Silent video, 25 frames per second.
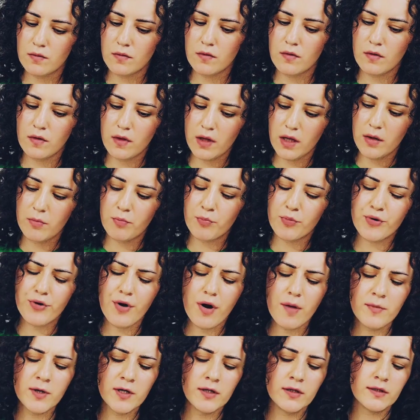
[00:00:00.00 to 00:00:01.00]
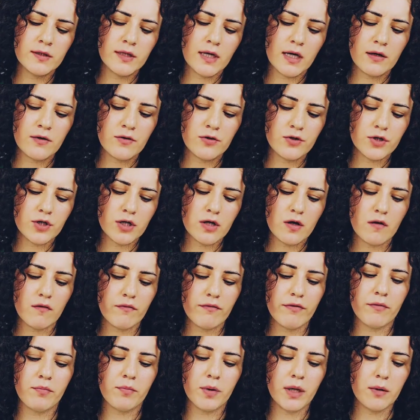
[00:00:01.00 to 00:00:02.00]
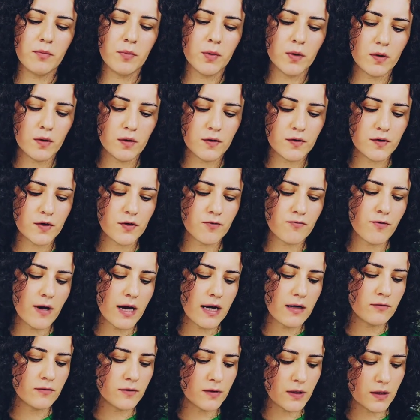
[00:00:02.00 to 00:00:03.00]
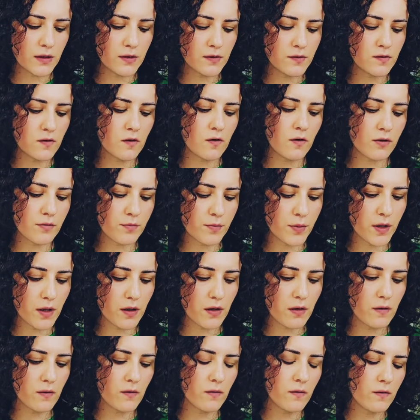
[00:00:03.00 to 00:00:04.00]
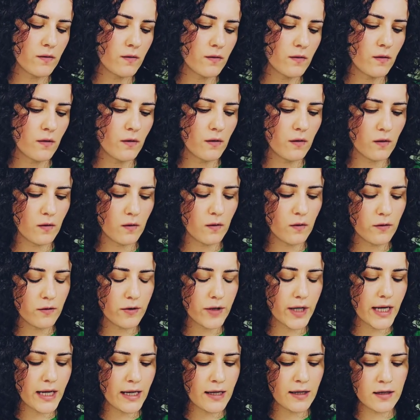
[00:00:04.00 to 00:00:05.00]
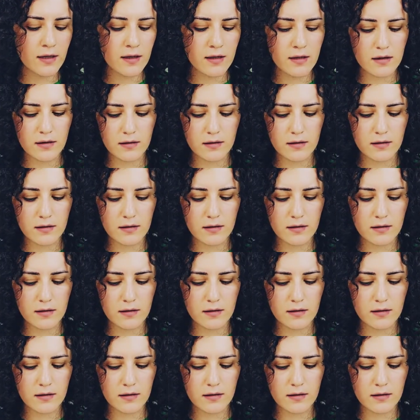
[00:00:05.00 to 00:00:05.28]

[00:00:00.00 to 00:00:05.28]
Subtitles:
the prominent energy of the people surrounding Scorpio or in